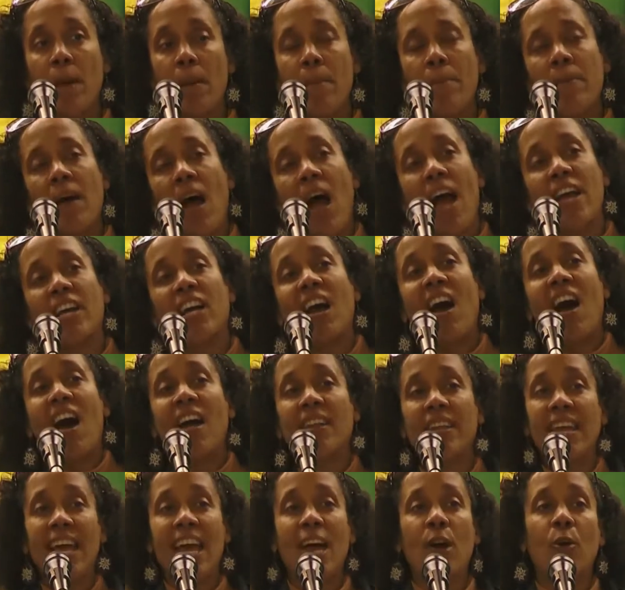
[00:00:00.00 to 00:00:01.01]
But I
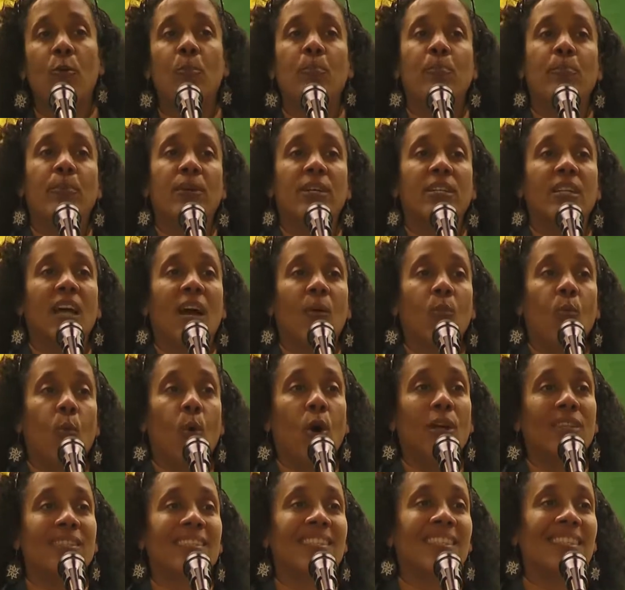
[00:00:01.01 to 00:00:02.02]
can't help but
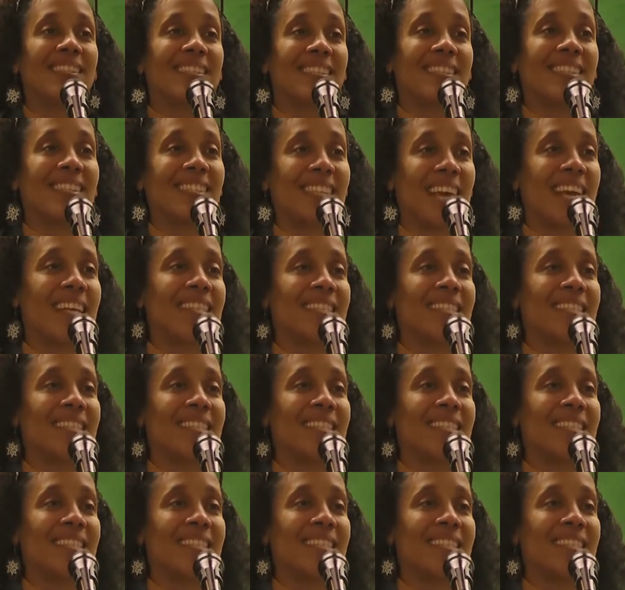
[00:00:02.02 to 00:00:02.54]
wanting to say